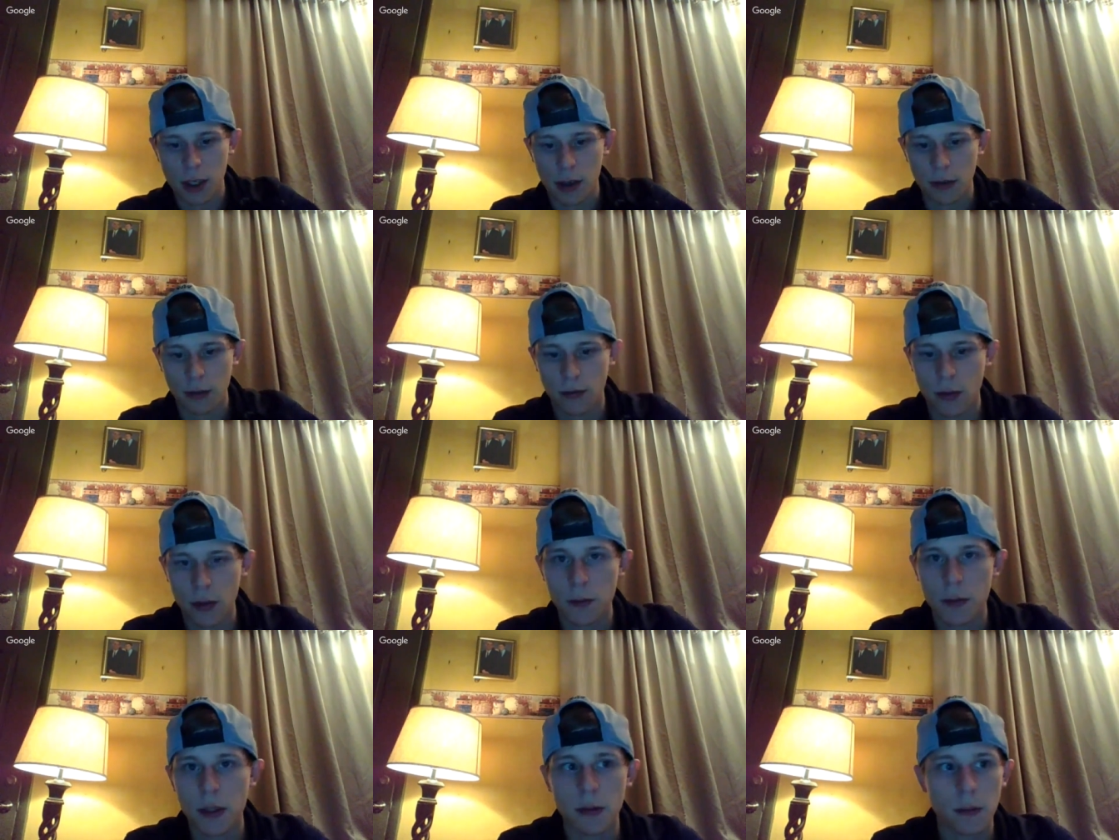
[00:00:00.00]
Should have a
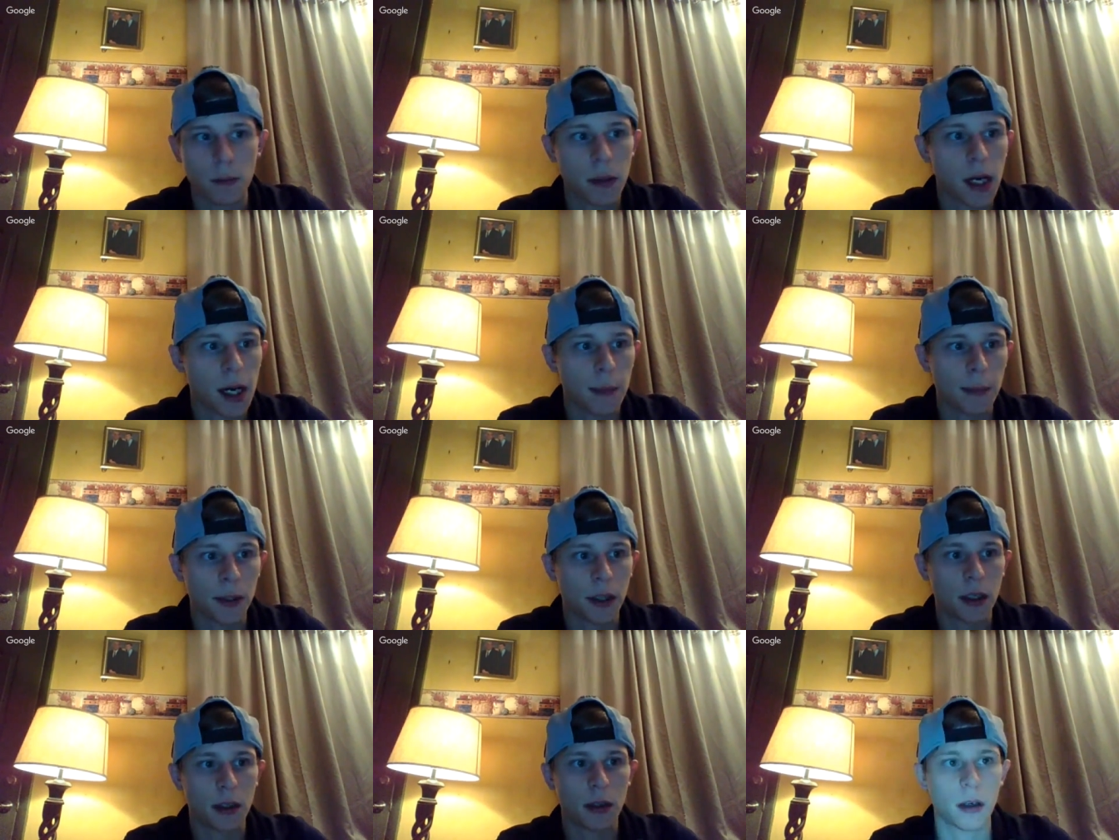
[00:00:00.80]
few people
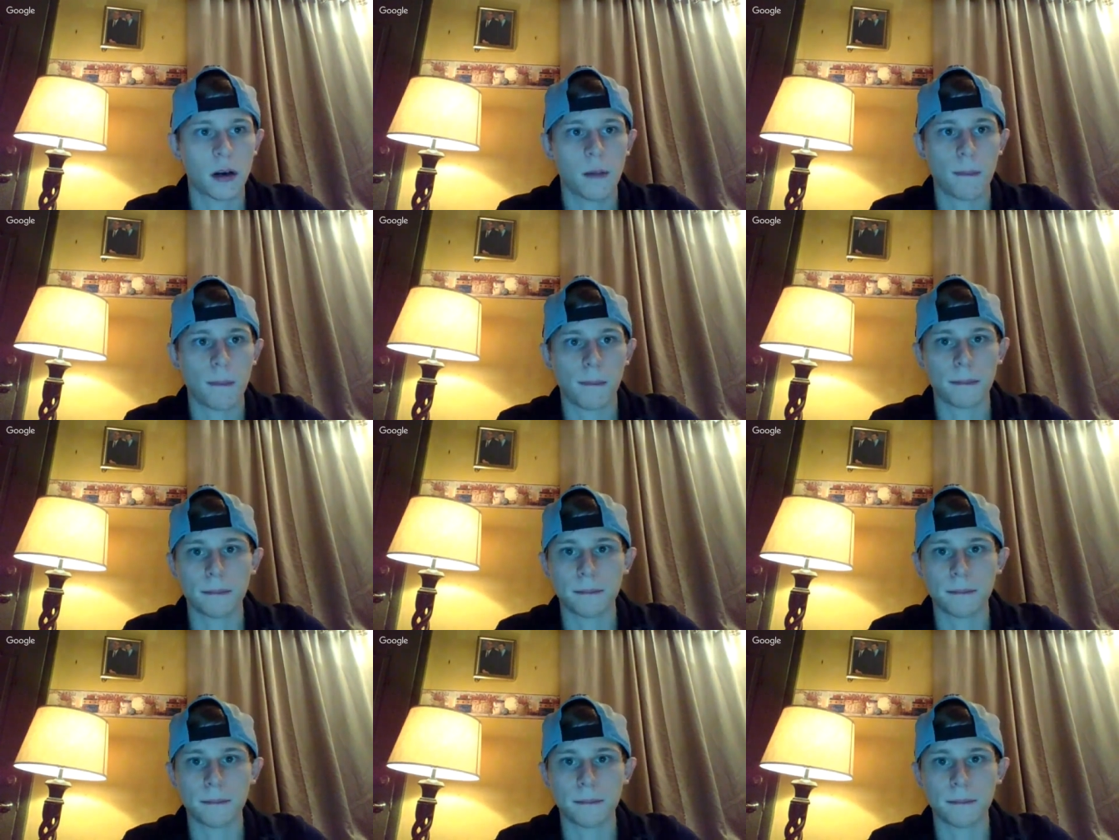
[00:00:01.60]
popping on here.